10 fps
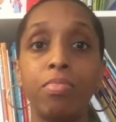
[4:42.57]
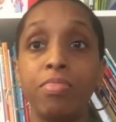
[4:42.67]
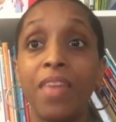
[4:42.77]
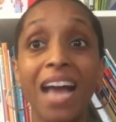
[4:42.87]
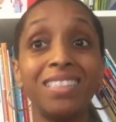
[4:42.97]

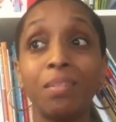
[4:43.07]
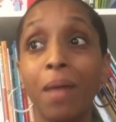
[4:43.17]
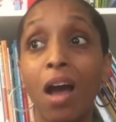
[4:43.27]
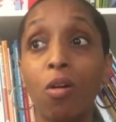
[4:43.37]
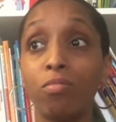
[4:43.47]
that's
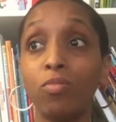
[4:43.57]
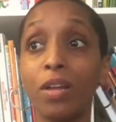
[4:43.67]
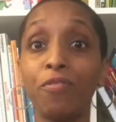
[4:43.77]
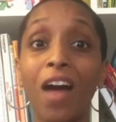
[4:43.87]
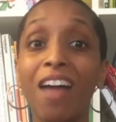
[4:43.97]
about,
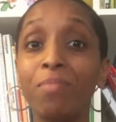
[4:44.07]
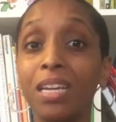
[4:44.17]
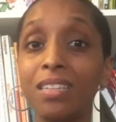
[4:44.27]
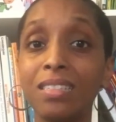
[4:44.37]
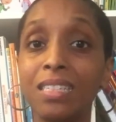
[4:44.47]
5
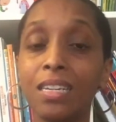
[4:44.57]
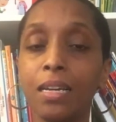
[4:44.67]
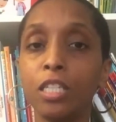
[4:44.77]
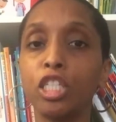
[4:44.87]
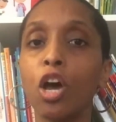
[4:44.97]
minutes?
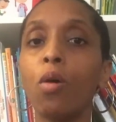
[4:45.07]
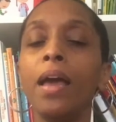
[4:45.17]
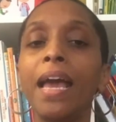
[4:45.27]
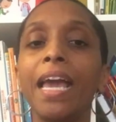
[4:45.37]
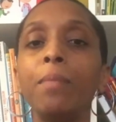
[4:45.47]
So
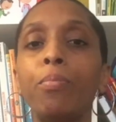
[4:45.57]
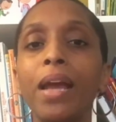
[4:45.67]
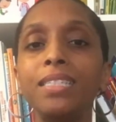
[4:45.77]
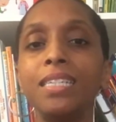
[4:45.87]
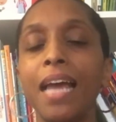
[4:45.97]
it
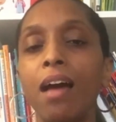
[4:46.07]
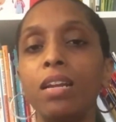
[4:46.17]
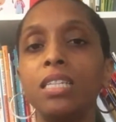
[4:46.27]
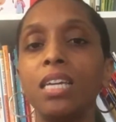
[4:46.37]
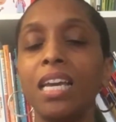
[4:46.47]
breaks it
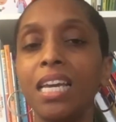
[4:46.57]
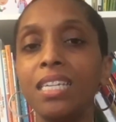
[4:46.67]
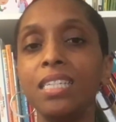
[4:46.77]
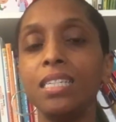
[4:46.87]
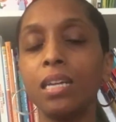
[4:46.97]
down into
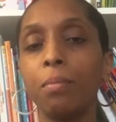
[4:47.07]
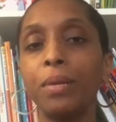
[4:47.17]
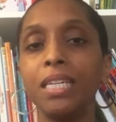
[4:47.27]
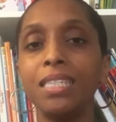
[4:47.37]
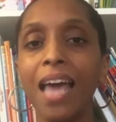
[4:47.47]
easy to
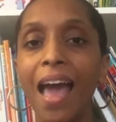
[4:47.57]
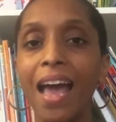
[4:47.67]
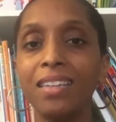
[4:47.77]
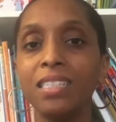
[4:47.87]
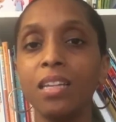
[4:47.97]
complete
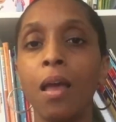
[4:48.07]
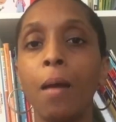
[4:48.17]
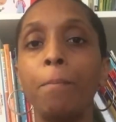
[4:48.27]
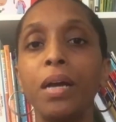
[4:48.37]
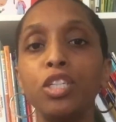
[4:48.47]
tasks,
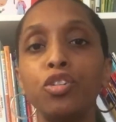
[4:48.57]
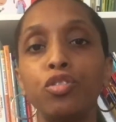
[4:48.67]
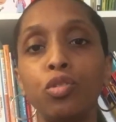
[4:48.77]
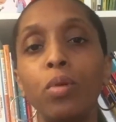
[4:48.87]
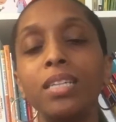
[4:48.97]
but you're
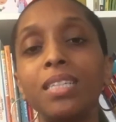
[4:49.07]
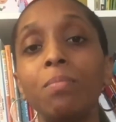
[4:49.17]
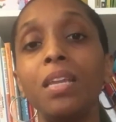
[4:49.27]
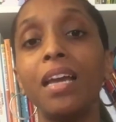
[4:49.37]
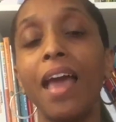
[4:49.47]
doing
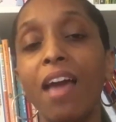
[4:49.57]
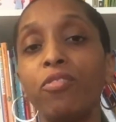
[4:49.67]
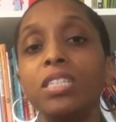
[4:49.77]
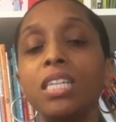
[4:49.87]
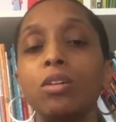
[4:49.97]
something
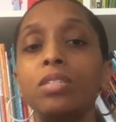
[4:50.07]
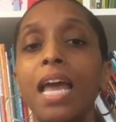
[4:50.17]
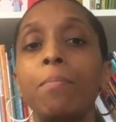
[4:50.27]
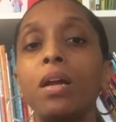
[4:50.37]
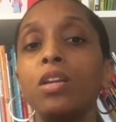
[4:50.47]
every single
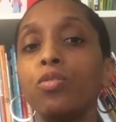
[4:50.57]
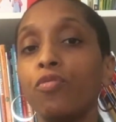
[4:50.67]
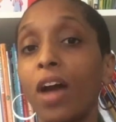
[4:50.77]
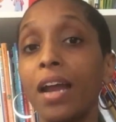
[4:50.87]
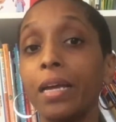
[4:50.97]
day, Monday through
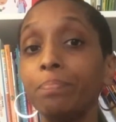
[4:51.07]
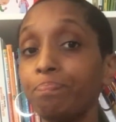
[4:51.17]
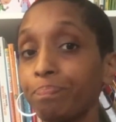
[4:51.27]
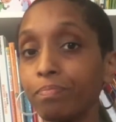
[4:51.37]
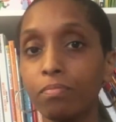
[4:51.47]
Friday.
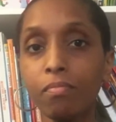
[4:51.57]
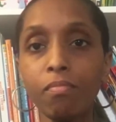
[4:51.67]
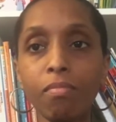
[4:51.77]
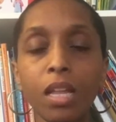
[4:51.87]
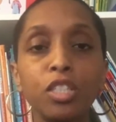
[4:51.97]

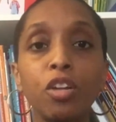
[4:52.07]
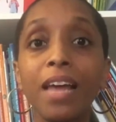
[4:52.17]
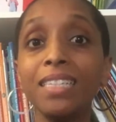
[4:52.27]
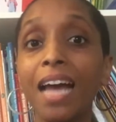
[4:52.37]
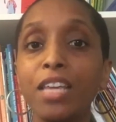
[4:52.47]
So
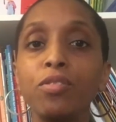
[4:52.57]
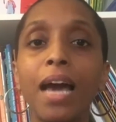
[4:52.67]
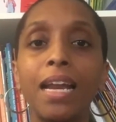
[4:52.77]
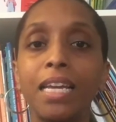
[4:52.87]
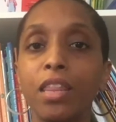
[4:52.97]
that's how you
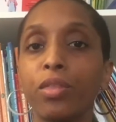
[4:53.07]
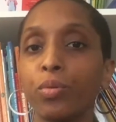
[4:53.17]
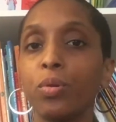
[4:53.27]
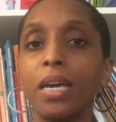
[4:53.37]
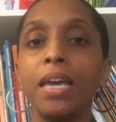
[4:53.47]
kind of get
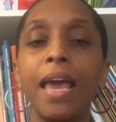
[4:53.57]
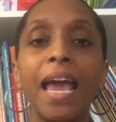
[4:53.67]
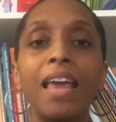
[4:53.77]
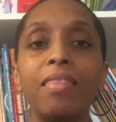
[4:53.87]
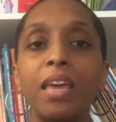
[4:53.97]
through it.
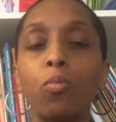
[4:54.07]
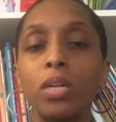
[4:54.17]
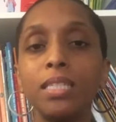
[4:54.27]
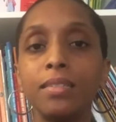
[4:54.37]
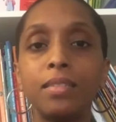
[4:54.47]
And then
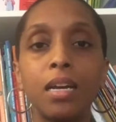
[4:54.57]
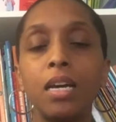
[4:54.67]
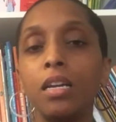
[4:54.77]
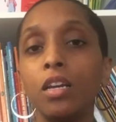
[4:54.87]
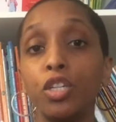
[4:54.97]
once it's
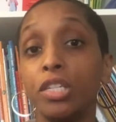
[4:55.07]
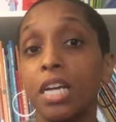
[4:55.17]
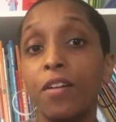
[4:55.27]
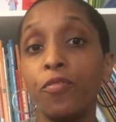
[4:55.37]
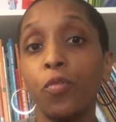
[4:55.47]
done, you're
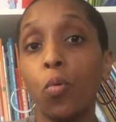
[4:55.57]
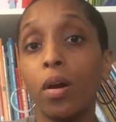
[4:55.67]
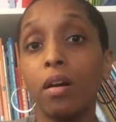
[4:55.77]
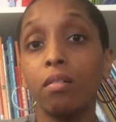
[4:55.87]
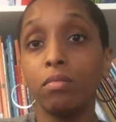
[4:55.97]
done
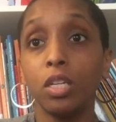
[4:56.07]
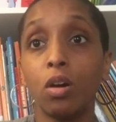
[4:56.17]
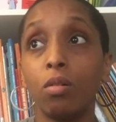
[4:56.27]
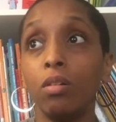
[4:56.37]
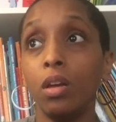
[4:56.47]
for,
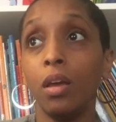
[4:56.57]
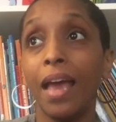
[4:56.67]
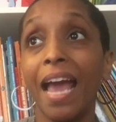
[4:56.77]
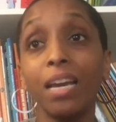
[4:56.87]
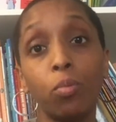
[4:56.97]

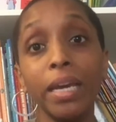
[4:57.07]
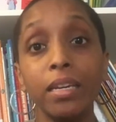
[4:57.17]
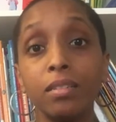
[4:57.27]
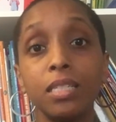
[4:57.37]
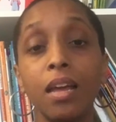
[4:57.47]
8
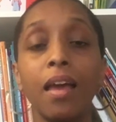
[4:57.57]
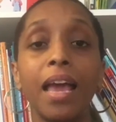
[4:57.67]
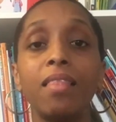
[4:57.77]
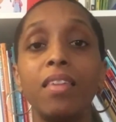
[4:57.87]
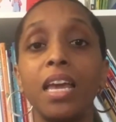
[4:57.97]
weeks.
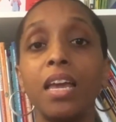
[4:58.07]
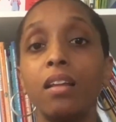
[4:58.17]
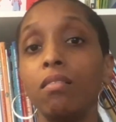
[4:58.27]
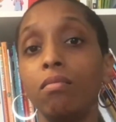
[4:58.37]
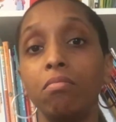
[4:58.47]
And then